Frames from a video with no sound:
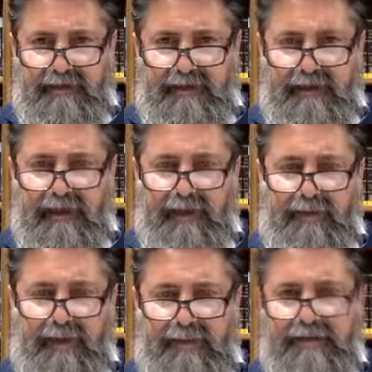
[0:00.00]
And how
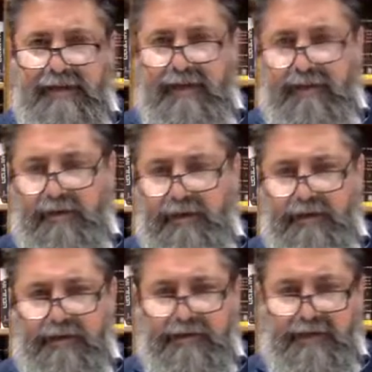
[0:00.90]
blessed are
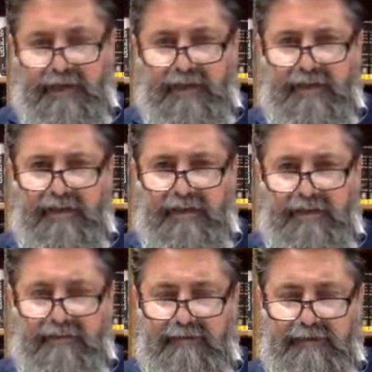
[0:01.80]
we that
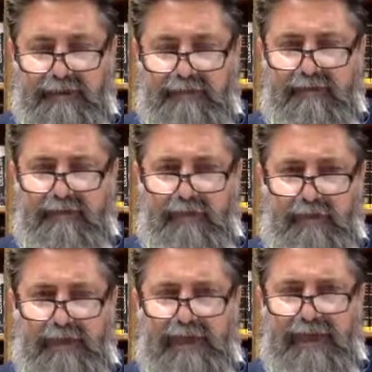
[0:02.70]
Hashem, even when
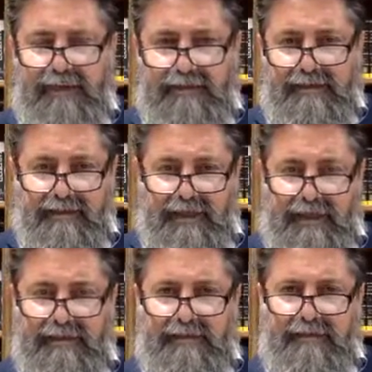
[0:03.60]
we can't,
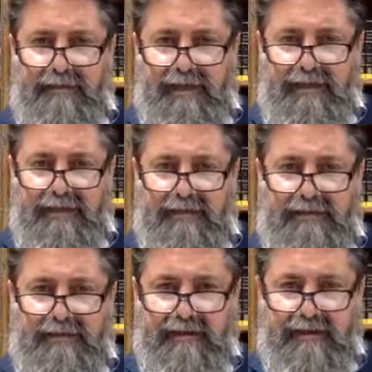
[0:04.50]
has the
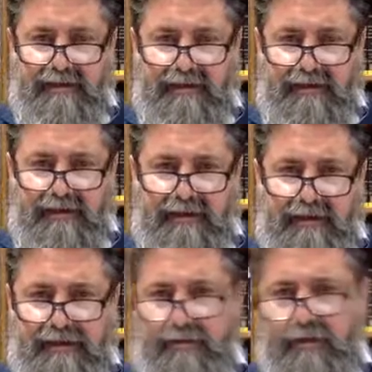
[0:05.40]
methods
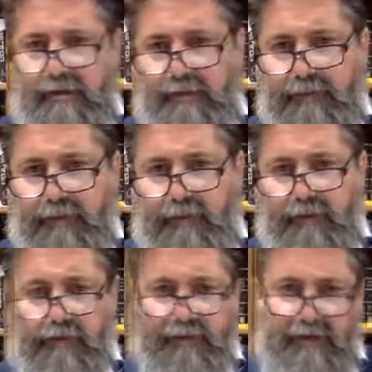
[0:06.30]
it's called
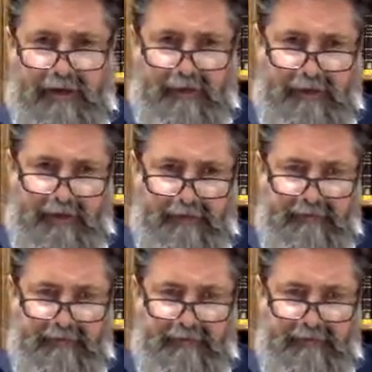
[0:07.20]
rapo yerape.